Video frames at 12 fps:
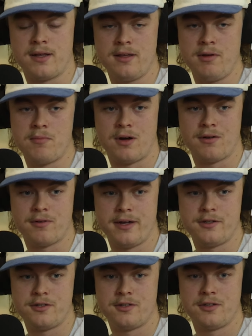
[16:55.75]
I think we might have
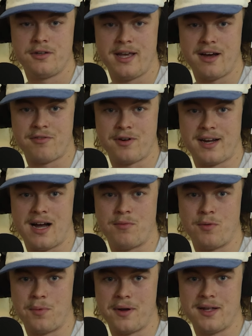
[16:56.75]
reached out for a
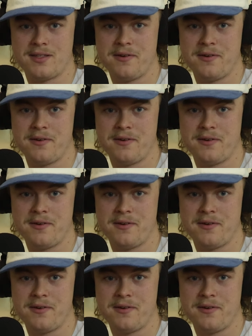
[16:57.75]
couple of brands.